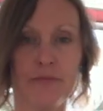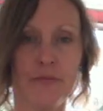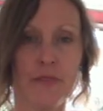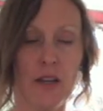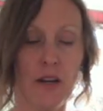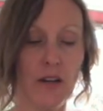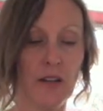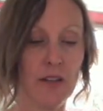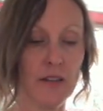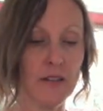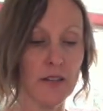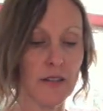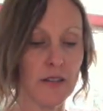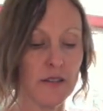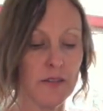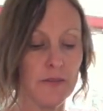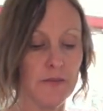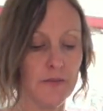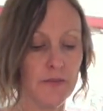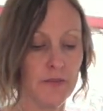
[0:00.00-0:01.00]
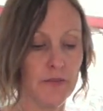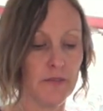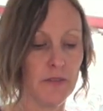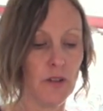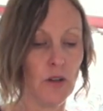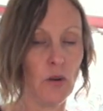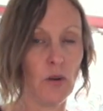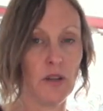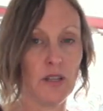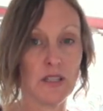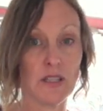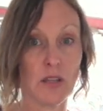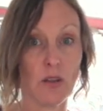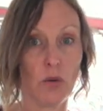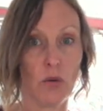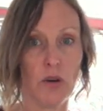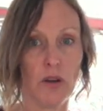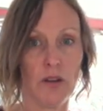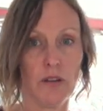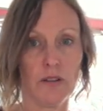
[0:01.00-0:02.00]
there it is, going into the
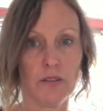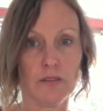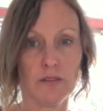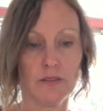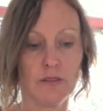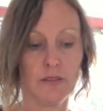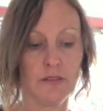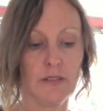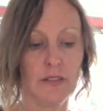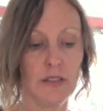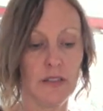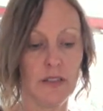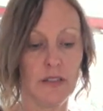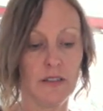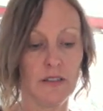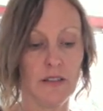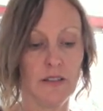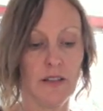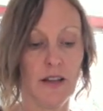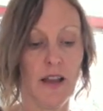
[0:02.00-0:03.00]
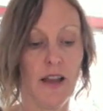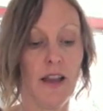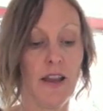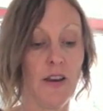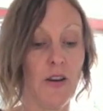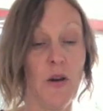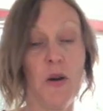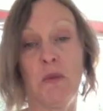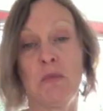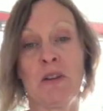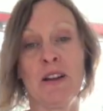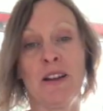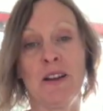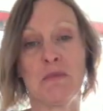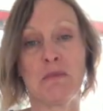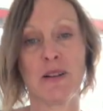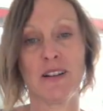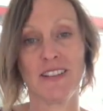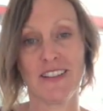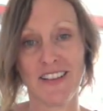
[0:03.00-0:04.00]
oil. I know I'm gonna
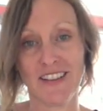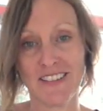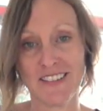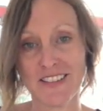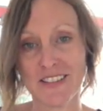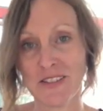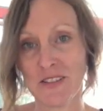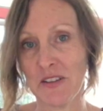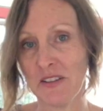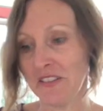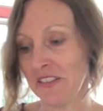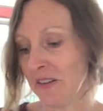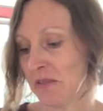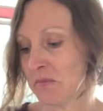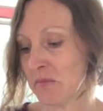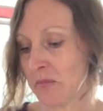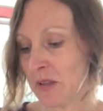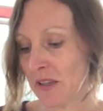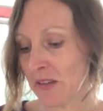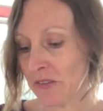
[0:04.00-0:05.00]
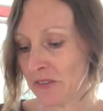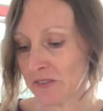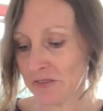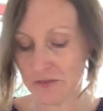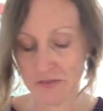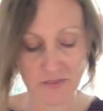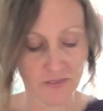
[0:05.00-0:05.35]
burn it, so I'm being